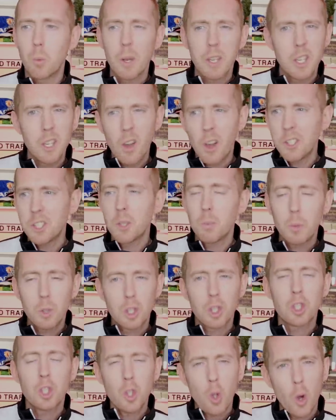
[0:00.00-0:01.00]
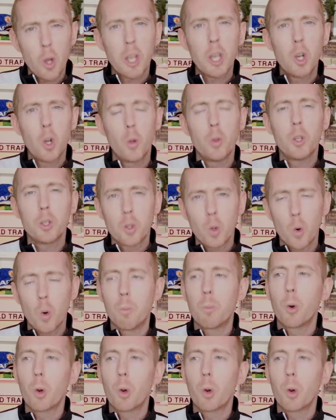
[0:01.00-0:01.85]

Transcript: where United were just knocking on the door,